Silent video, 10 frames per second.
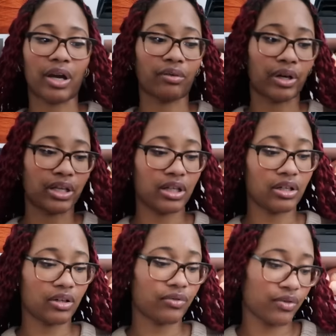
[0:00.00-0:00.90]
bag right
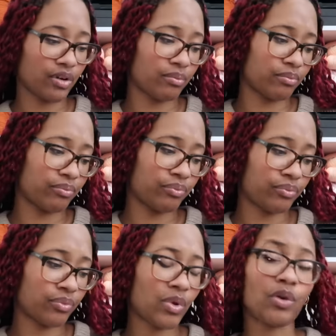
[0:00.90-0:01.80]
here from
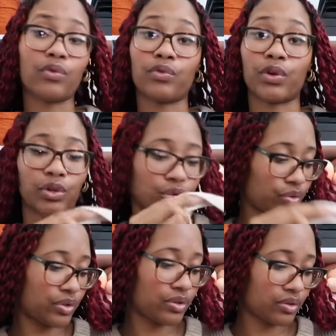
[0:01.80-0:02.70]

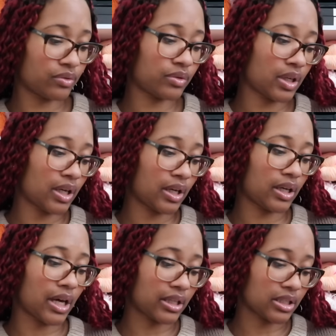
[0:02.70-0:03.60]
Furls.
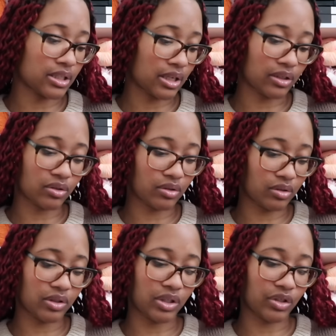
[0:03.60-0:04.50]
Got this like
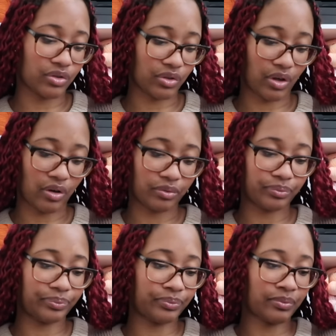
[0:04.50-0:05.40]
years ago.
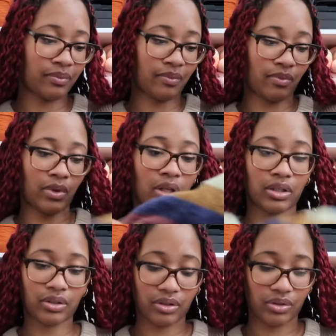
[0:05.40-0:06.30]

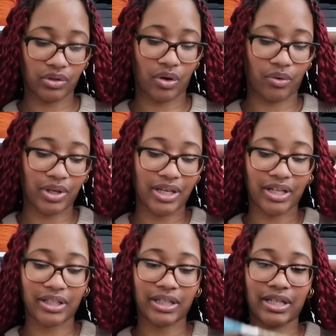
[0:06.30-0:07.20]
So
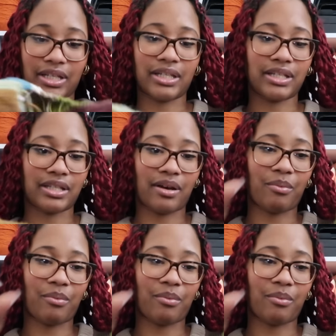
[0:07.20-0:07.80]
here is